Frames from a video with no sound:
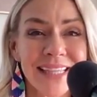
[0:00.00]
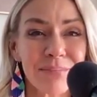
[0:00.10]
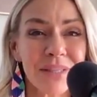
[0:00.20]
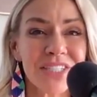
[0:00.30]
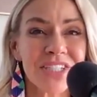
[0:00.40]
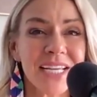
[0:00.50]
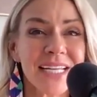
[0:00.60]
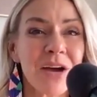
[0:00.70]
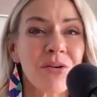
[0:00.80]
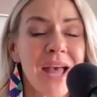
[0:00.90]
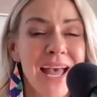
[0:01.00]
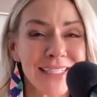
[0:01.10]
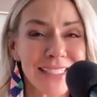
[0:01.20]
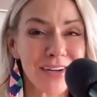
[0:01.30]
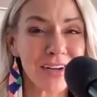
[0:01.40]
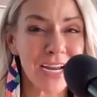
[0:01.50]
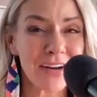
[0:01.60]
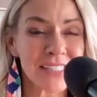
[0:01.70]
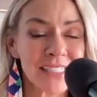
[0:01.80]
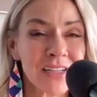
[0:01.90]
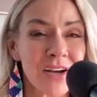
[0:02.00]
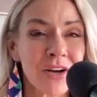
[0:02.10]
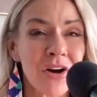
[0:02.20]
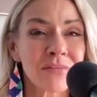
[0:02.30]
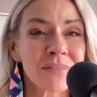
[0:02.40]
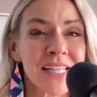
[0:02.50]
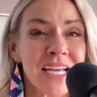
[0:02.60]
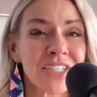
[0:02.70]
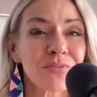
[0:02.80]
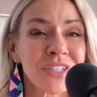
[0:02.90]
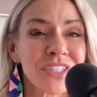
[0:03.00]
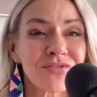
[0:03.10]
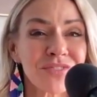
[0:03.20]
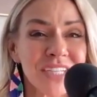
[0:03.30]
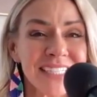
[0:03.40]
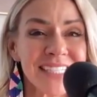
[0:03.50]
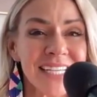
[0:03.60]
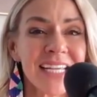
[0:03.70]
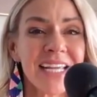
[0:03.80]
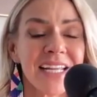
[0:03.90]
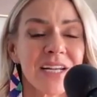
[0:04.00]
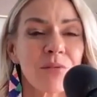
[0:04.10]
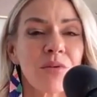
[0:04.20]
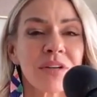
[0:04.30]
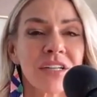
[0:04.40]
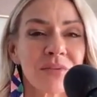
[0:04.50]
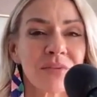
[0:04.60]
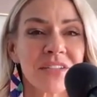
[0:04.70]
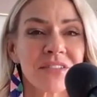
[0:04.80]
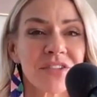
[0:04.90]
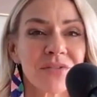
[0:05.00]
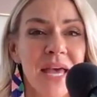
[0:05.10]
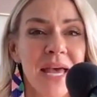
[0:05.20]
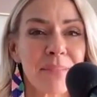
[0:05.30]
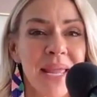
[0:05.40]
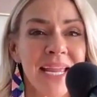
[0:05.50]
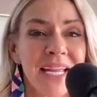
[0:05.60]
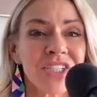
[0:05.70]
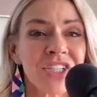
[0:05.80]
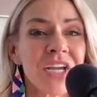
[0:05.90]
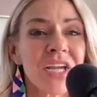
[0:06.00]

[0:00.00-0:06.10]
Please check it out at tara garrison dot com slash retreat, and it will redirect you to that page.